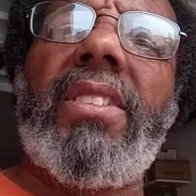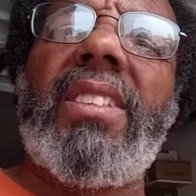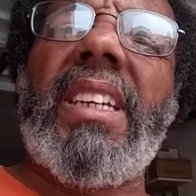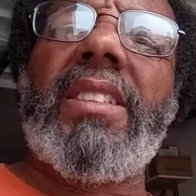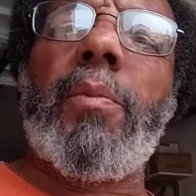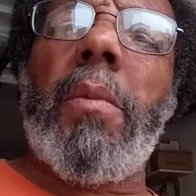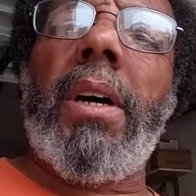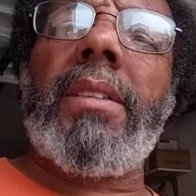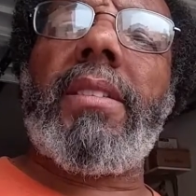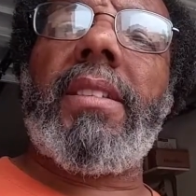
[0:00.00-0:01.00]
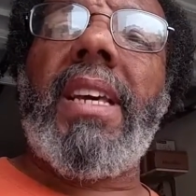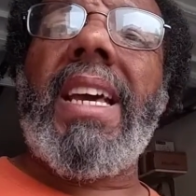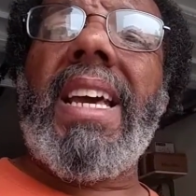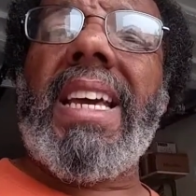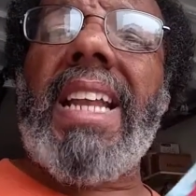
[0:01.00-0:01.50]
6 months
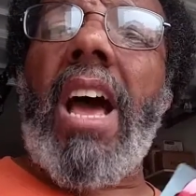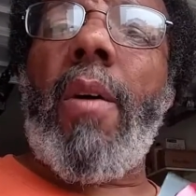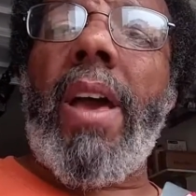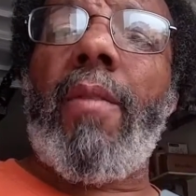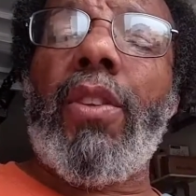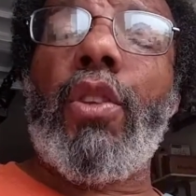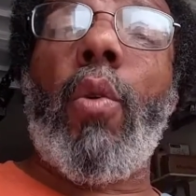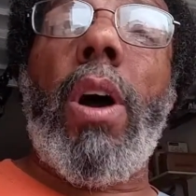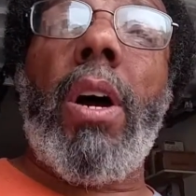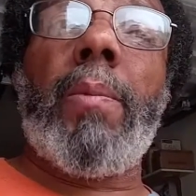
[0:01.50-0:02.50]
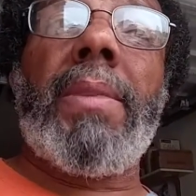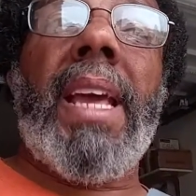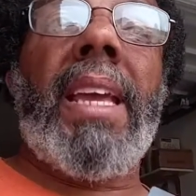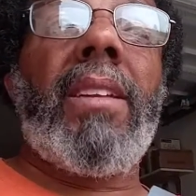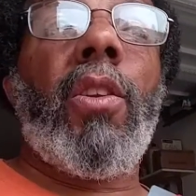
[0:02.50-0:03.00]
and I'll have a little
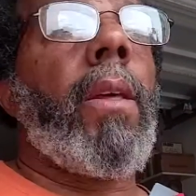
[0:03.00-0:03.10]
update